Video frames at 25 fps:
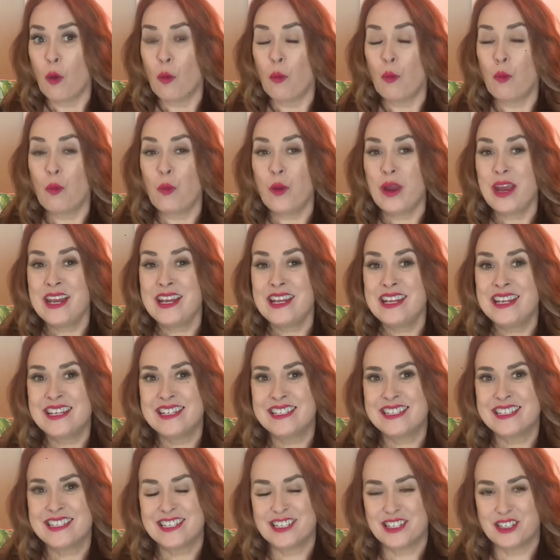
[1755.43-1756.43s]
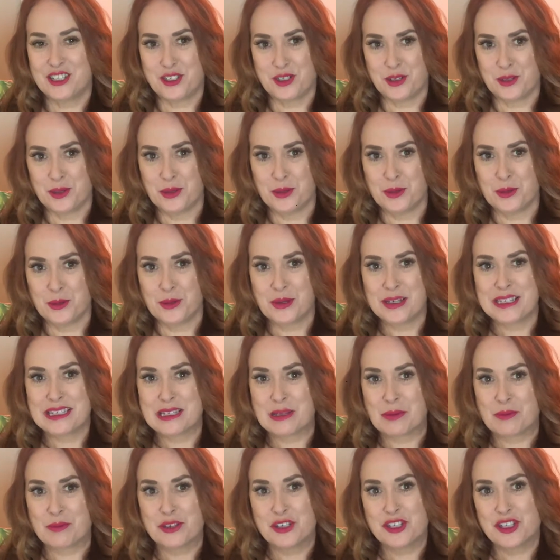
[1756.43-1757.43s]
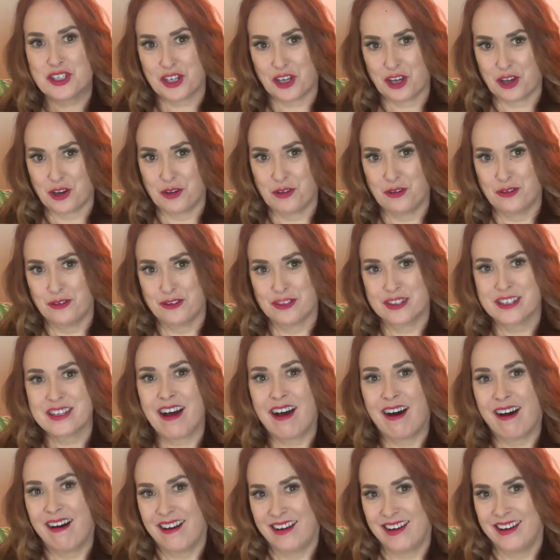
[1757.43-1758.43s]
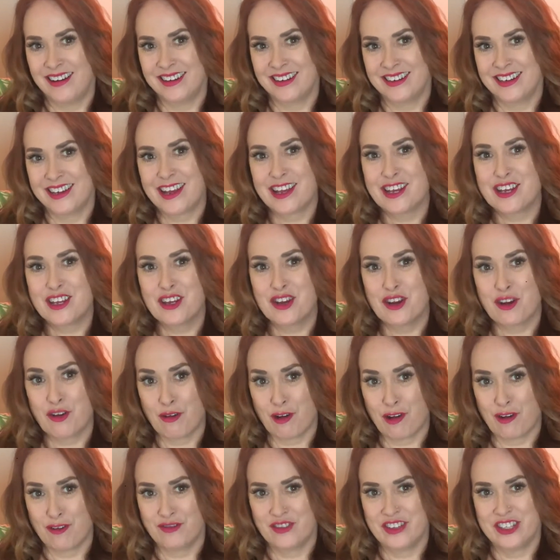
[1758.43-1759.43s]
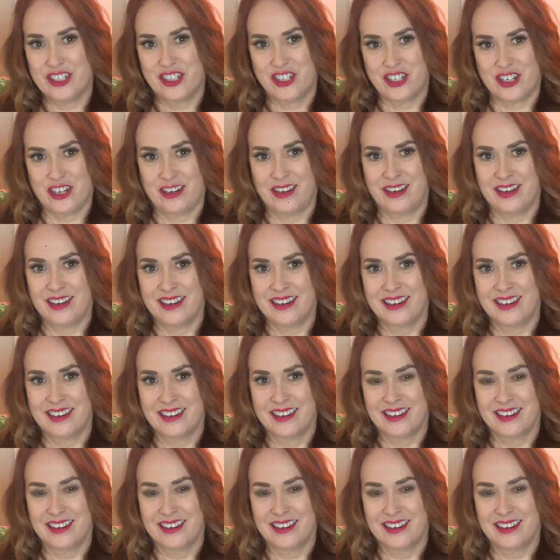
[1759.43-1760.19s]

We need to do some shows on Eurovision.